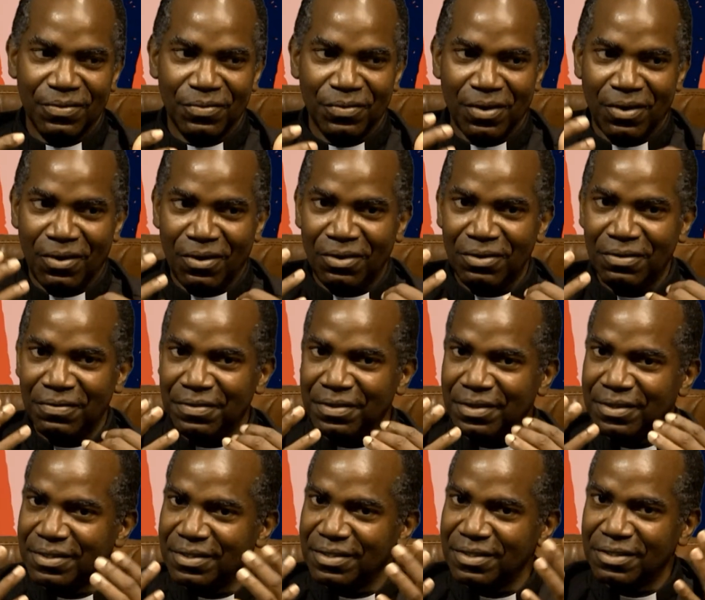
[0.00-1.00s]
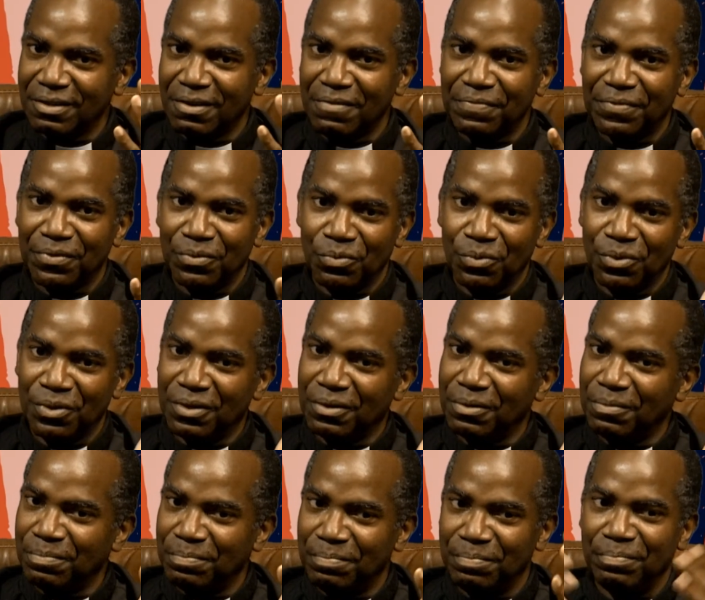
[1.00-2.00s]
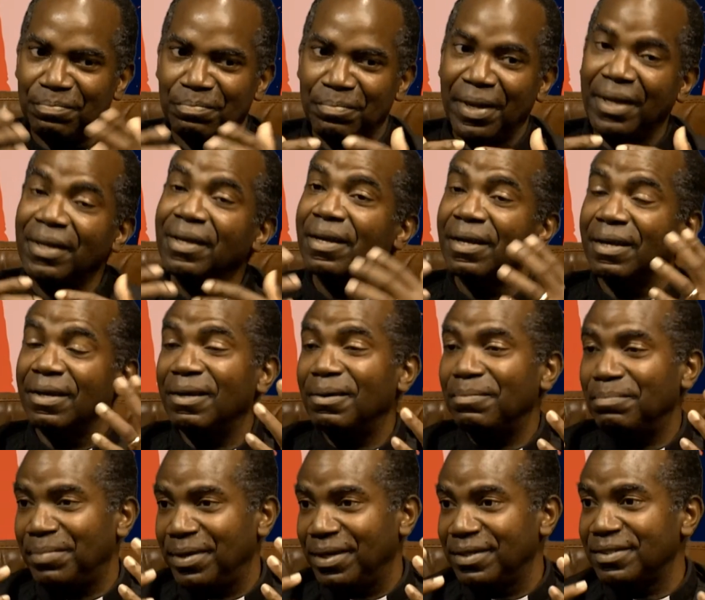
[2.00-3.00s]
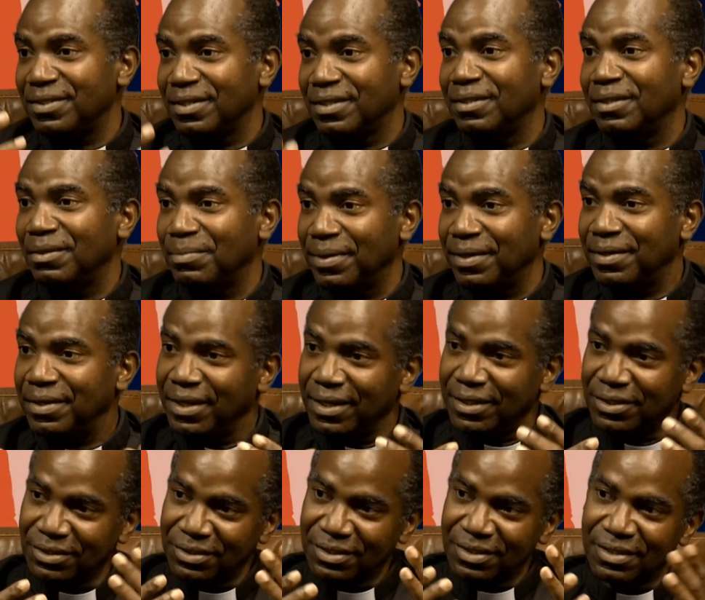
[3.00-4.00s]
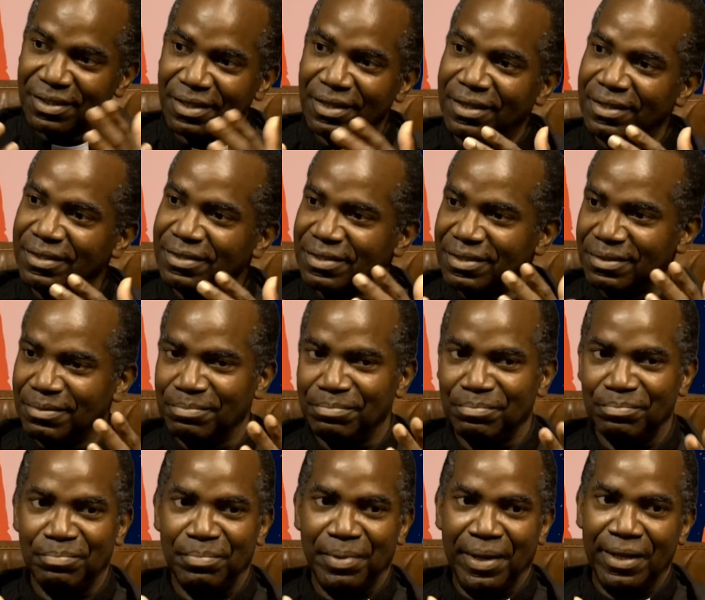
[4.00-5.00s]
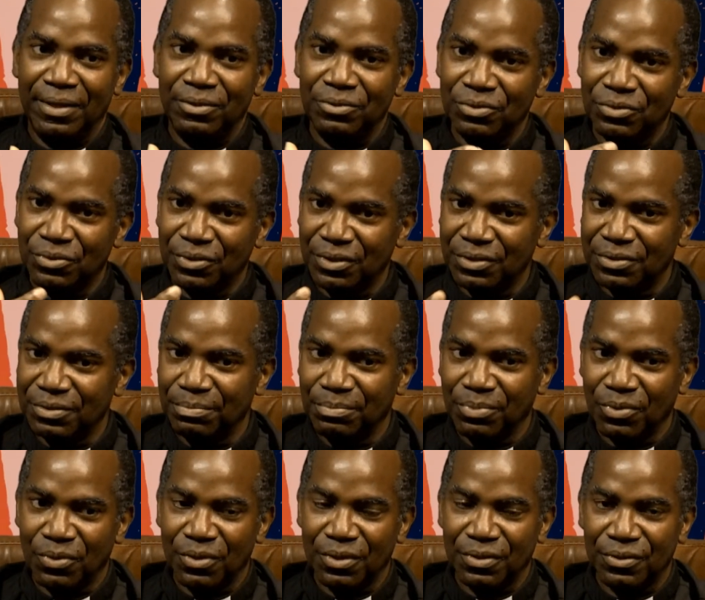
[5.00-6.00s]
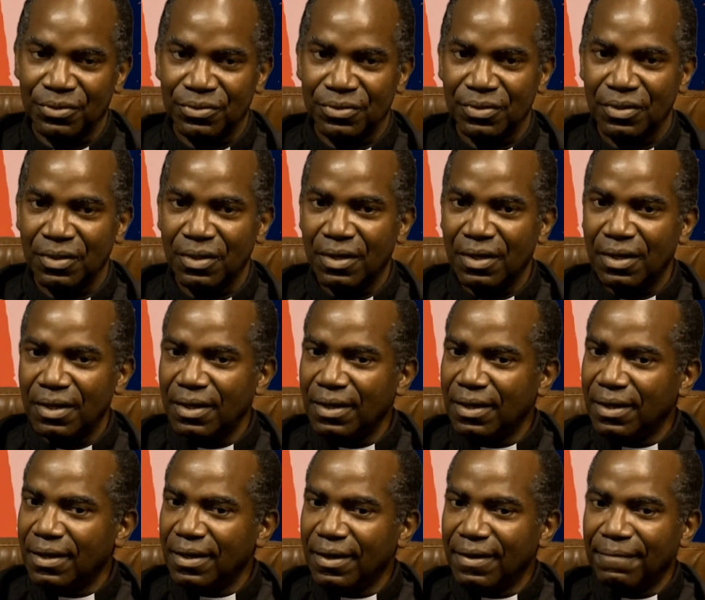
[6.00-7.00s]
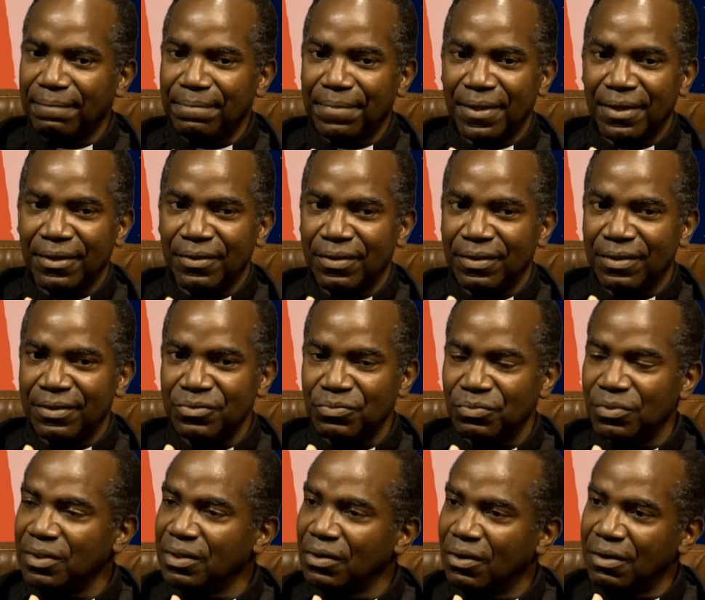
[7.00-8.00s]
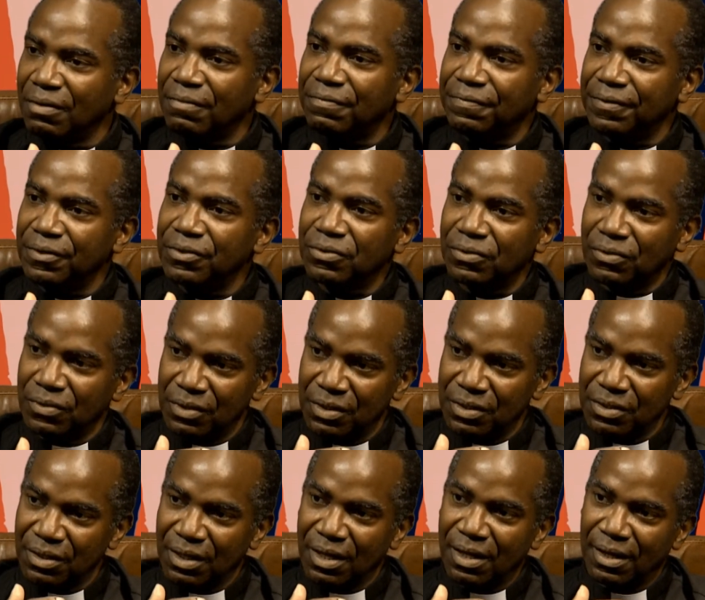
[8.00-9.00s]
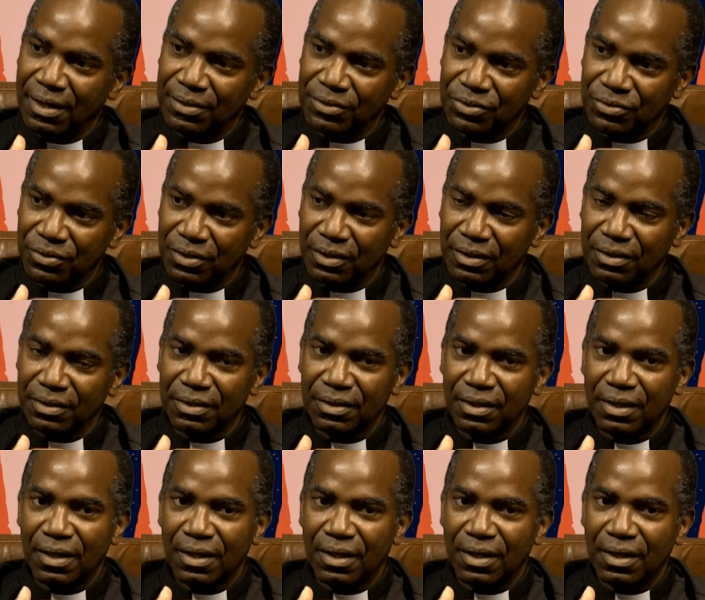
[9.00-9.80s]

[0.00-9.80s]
all of this stuff that we're making up basically about nation states and boundaries and borders, it's really artificial and it's a construct.